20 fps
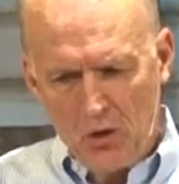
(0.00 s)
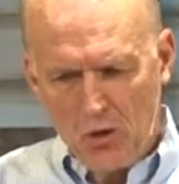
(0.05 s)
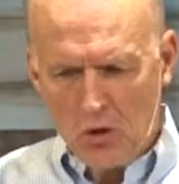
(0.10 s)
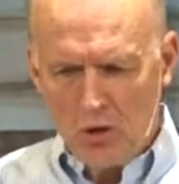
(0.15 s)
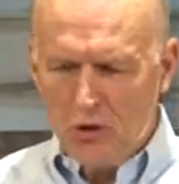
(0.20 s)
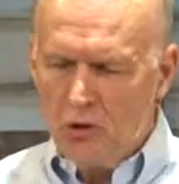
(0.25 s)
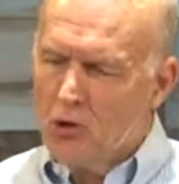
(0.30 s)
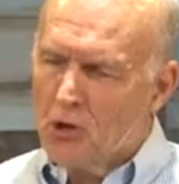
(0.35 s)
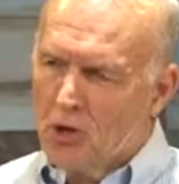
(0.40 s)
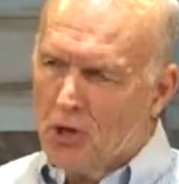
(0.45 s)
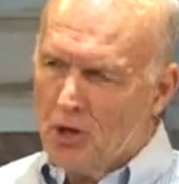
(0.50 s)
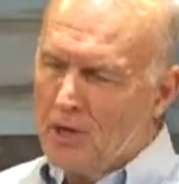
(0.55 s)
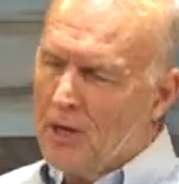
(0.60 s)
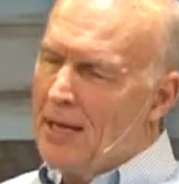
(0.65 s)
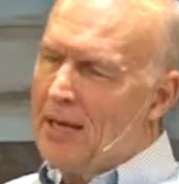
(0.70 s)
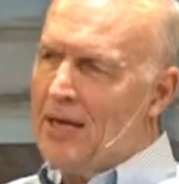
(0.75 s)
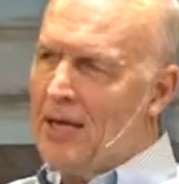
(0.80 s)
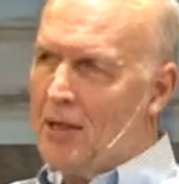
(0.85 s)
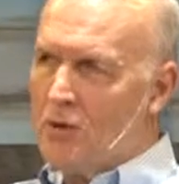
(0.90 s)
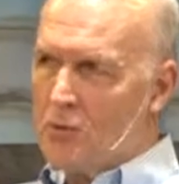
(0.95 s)

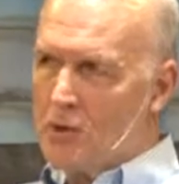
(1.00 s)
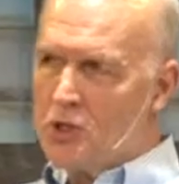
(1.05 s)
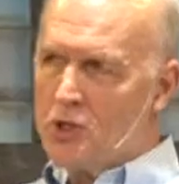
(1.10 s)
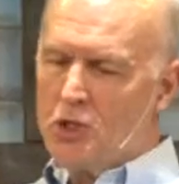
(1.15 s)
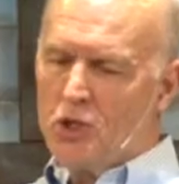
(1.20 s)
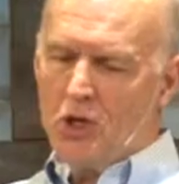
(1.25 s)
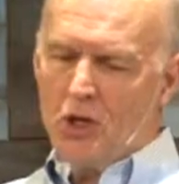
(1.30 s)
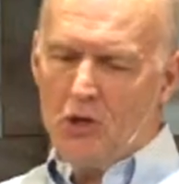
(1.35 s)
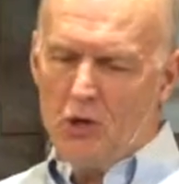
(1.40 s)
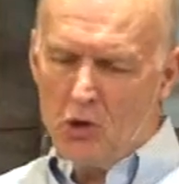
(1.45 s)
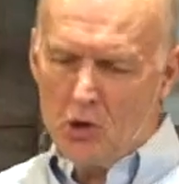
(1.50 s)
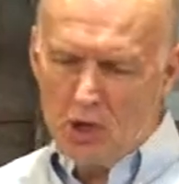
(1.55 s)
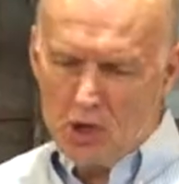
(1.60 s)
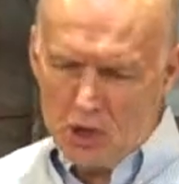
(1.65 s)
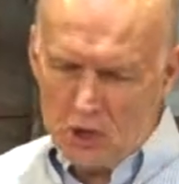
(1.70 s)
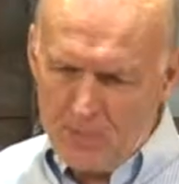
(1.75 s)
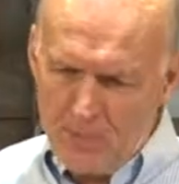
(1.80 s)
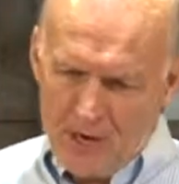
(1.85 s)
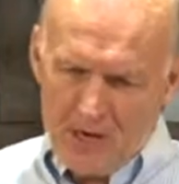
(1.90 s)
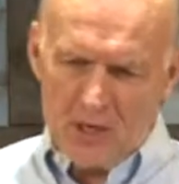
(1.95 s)
Your
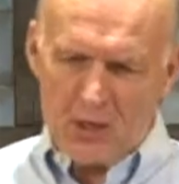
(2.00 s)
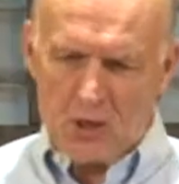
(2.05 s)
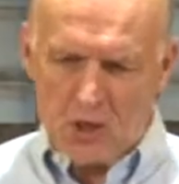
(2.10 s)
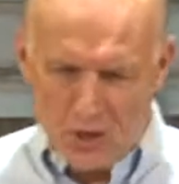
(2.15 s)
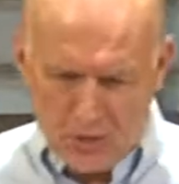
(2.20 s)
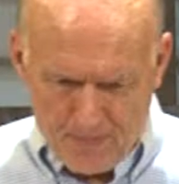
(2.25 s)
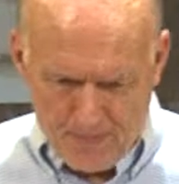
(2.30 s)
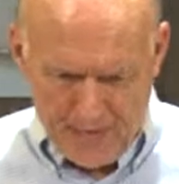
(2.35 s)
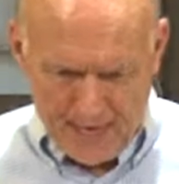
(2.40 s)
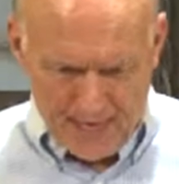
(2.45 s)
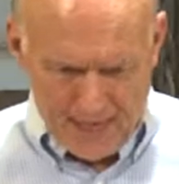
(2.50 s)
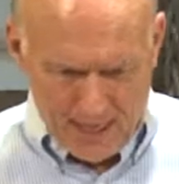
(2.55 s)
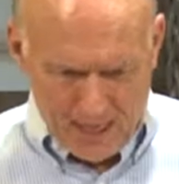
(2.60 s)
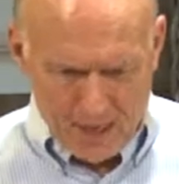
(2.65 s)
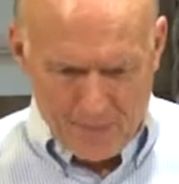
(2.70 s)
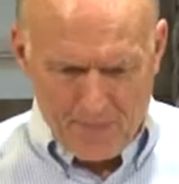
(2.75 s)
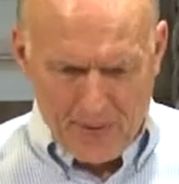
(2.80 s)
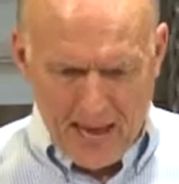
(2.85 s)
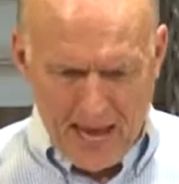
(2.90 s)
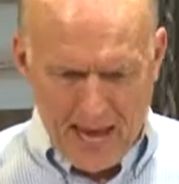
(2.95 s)
experience has been in
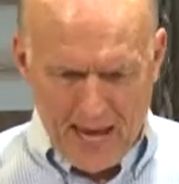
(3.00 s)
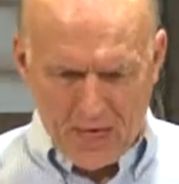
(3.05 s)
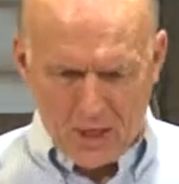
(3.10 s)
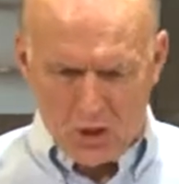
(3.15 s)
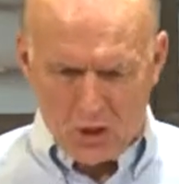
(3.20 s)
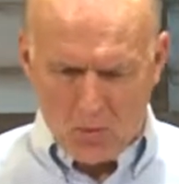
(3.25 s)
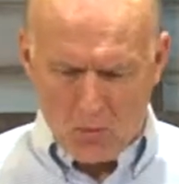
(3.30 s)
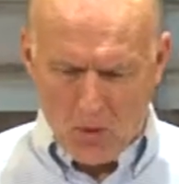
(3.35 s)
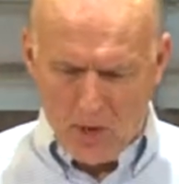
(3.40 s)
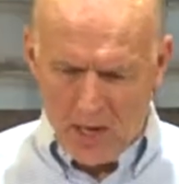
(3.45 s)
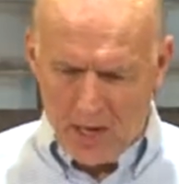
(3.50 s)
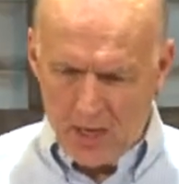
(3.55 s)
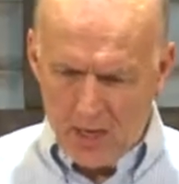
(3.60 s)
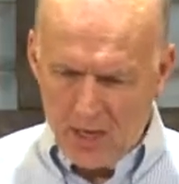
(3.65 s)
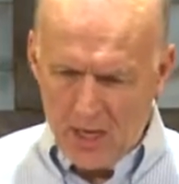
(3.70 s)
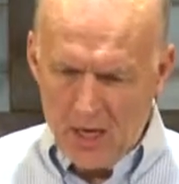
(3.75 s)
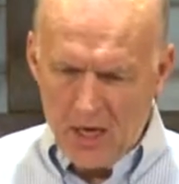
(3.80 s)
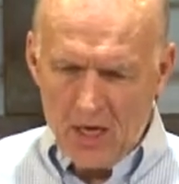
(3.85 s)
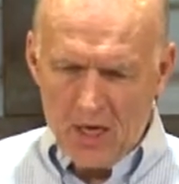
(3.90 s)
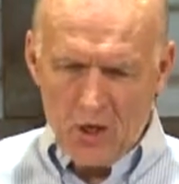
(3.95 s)
the past where
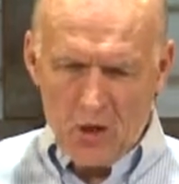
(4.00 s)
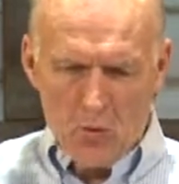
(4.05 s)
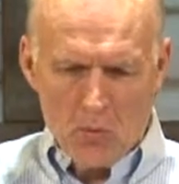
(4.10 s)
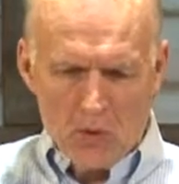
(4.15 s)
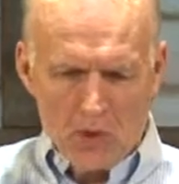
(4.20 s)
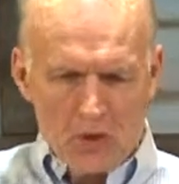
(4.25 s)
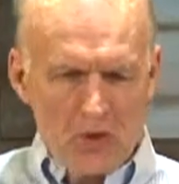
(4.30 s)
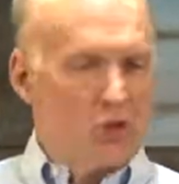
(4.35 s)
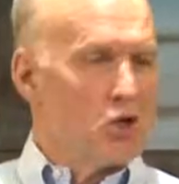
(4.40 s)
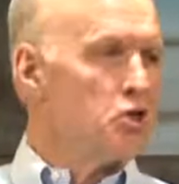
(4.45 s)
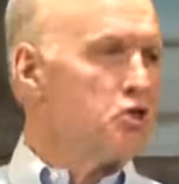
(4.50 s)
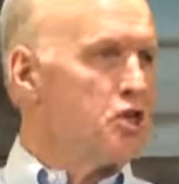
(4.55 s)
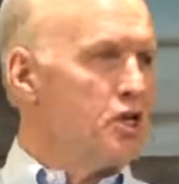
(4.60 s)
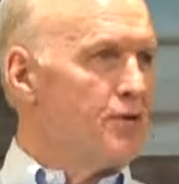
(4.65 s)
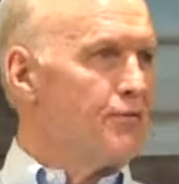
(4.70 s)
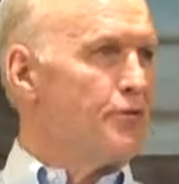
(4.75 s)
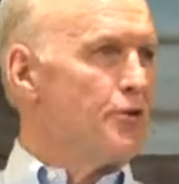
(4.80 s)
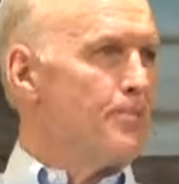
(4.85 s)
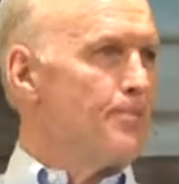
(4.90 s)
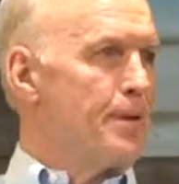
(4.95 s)
you were
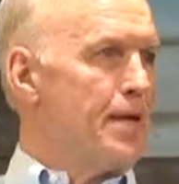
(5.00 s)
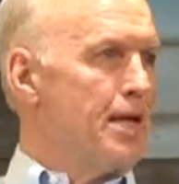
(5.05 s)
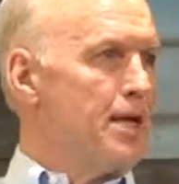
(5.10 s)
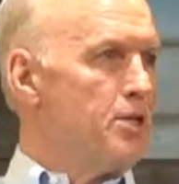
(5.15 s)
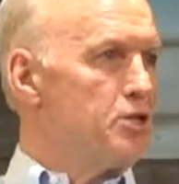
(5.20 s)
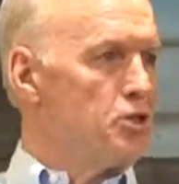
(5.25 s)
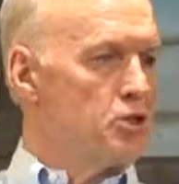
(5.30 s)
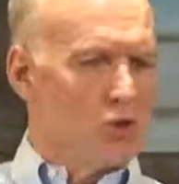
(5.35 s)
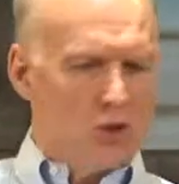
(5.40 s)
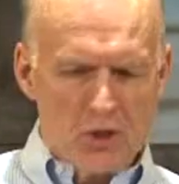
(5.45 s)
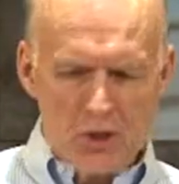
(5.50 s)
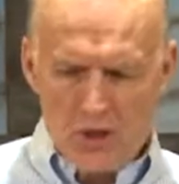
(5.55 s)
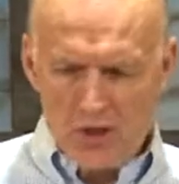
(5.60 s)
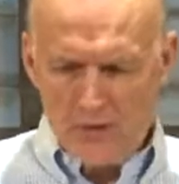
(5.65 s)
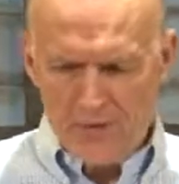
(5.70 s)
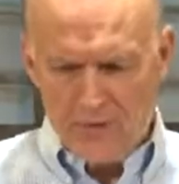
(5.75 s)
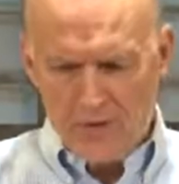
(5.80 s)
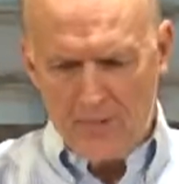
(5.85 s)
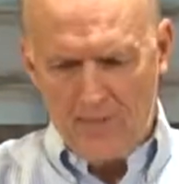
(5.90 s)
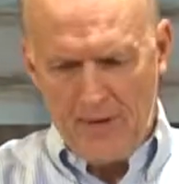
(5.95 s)
searching for peace, searching
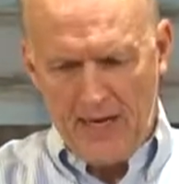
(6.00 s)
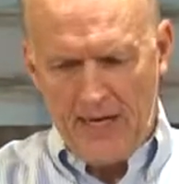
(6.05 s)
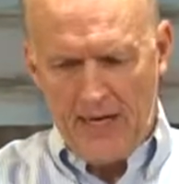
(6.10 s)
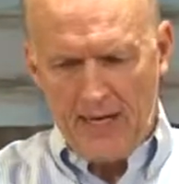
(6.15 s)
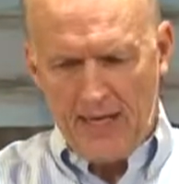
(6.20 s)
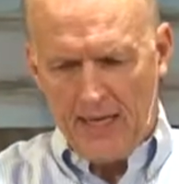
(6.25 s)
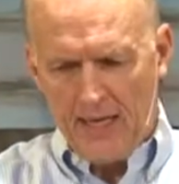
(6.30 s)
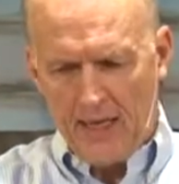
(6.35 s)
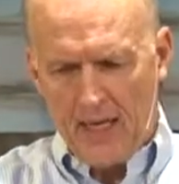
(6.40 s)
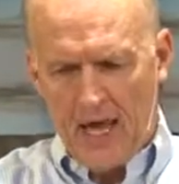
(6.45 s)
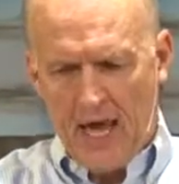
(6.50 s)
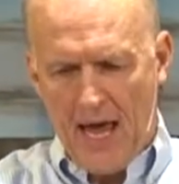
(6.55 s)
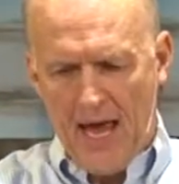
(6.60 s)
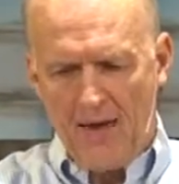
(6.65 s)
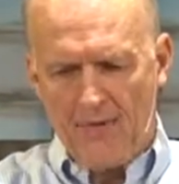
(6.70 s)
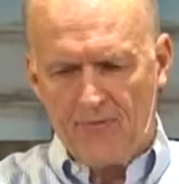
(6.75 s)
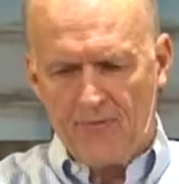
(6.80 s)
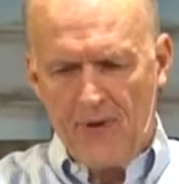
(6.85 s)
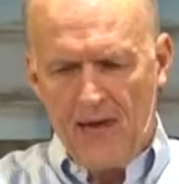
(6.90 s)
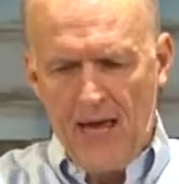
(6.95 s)
for meaning in
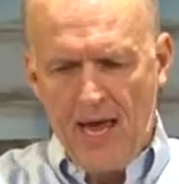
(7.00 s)
life,